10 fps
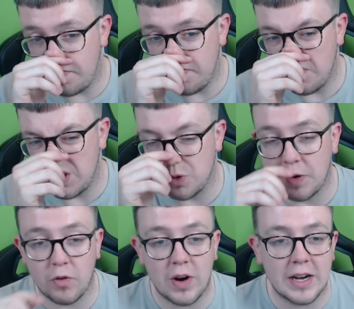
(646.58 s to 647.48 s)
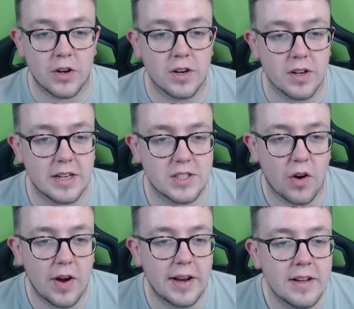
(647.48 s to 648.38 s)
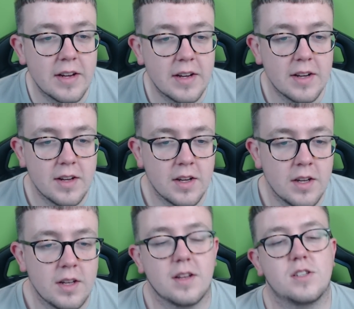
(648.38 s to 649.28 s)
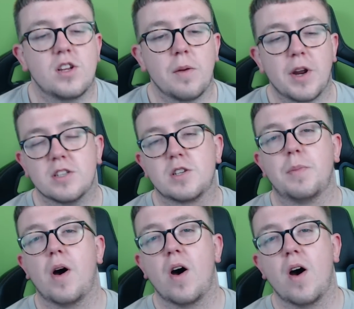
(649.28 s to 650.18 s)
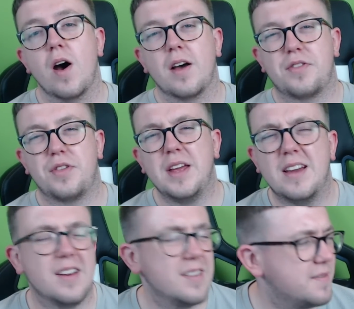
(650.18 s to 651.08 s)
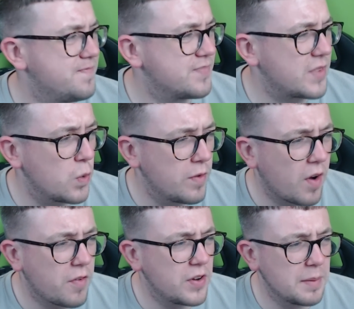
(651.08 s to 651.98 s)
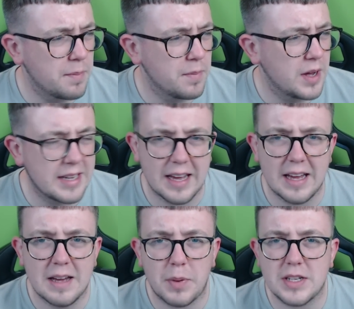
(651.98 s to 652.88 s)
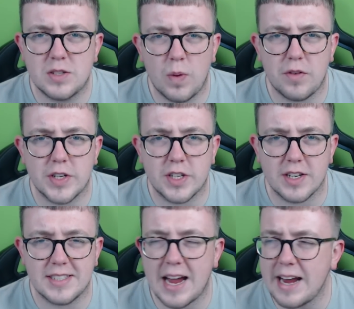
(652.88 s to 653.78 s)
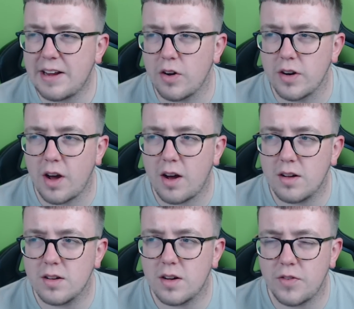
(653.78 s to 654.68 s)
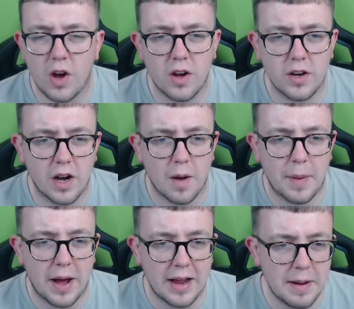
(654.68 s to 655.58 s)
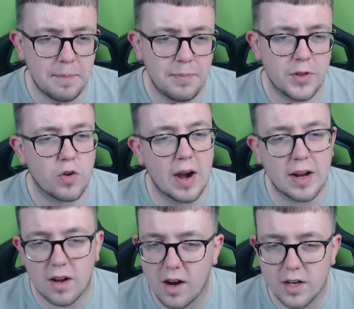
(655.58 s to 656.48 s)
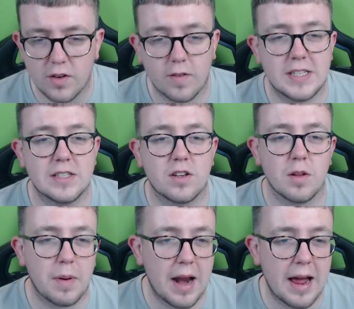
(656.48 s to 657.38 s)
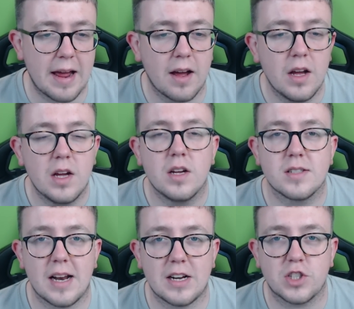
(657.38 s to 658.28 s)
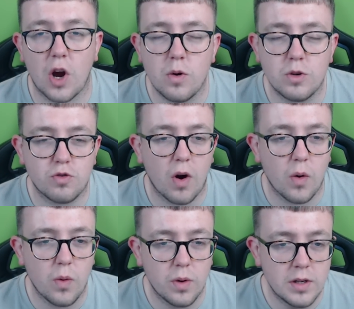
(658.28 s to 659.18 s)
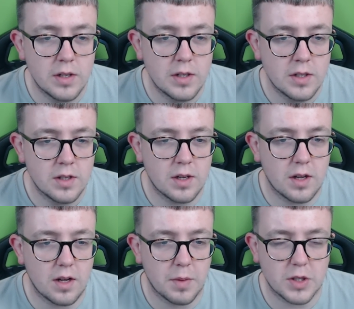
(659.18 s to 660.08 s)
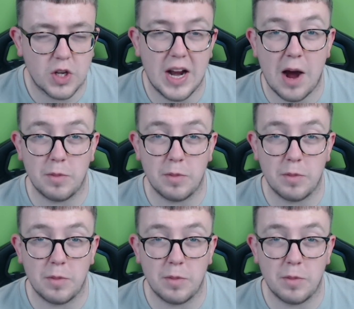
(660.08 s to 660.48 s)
which will be really good and exciting. Solomon Asabar, I think we've offered him a year, but it's whether he's going to take it or not. I've not heard a lot about him. Craig Gardner, obviously, he's got the player/coach role. I don't know how